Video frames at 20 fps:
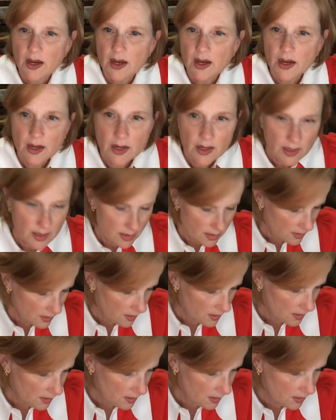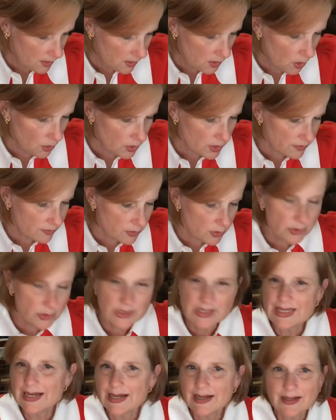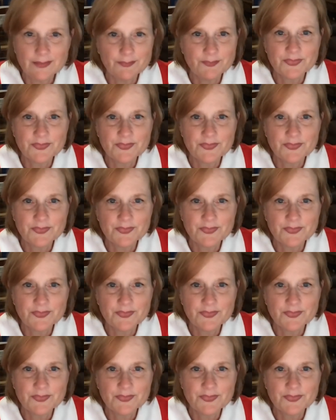Golden rule, yeah,